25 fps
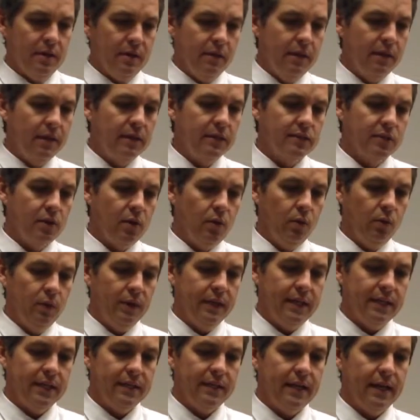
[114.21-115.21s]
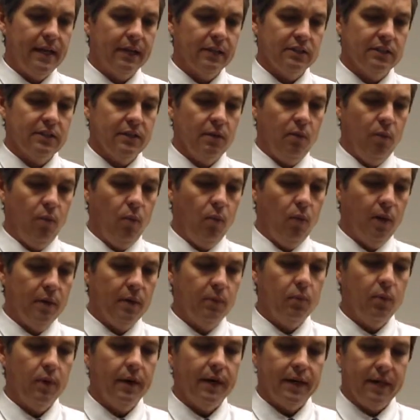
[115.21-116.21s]
These only connect
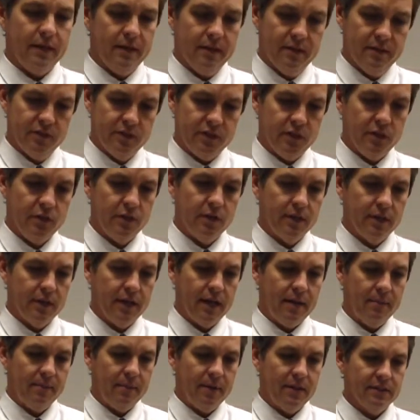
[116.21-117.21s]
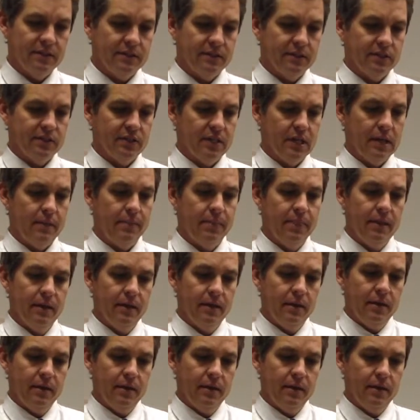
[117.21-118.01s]
one way, so you cannot mess this up.